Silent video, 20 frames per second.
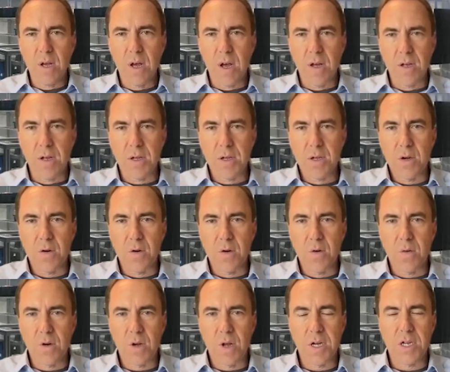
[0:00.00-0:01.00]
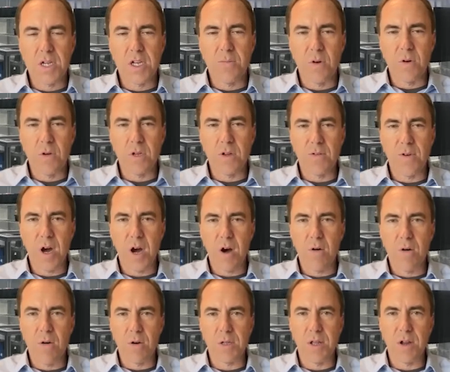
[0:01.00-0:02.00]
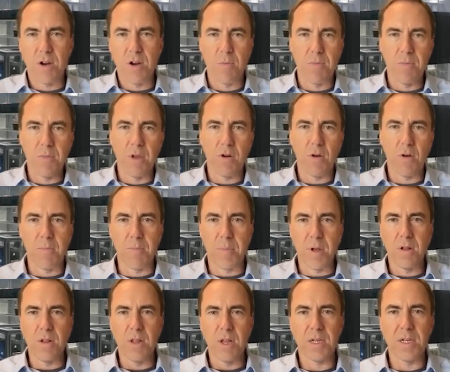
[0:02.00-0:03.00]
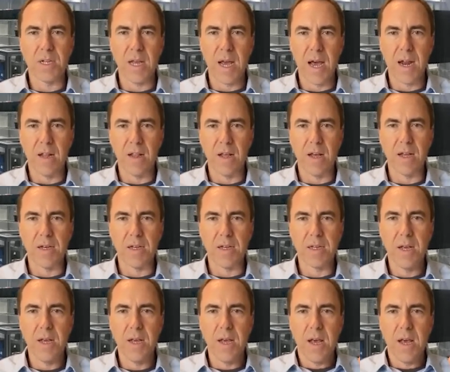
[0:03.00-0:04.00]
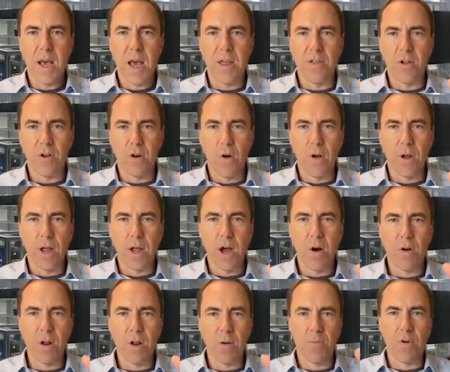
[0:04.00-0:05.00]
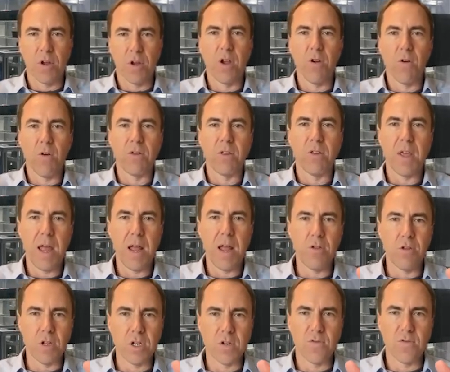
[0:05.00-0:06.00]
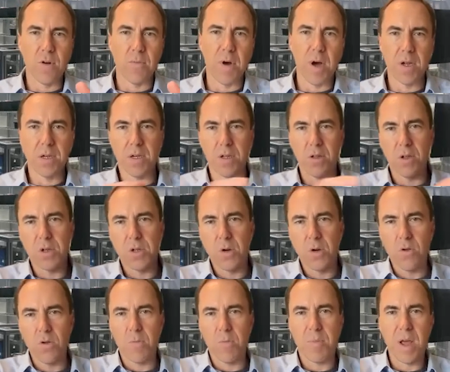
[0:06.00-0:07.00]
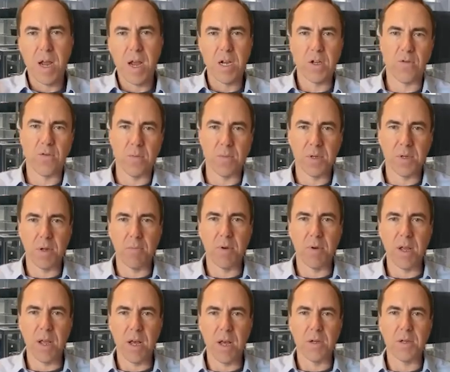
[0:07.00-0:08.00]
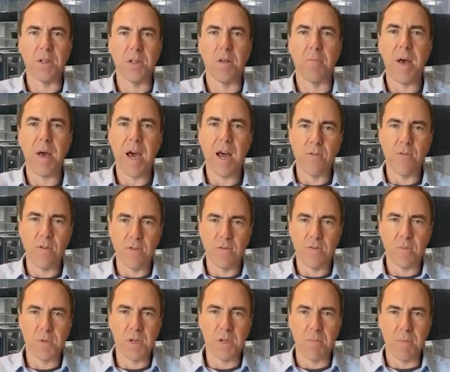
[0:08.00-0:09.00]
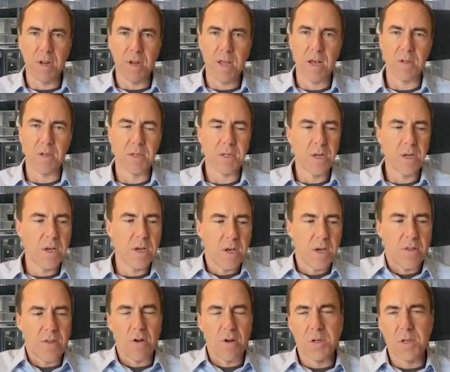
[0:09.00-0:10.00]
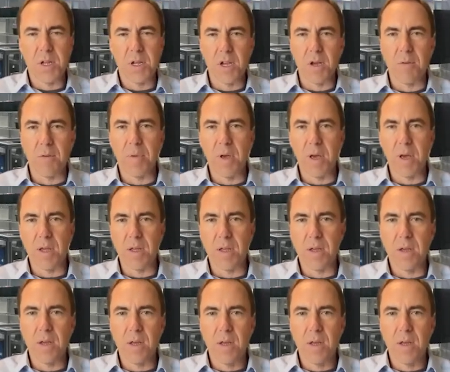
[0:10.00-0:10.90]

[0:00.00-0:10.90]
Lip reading: So customers of ours that are building satellites, and they're going out and procuring the engines from us and the solar panels from somebody else and the batteries from somebody else, they're seeing a big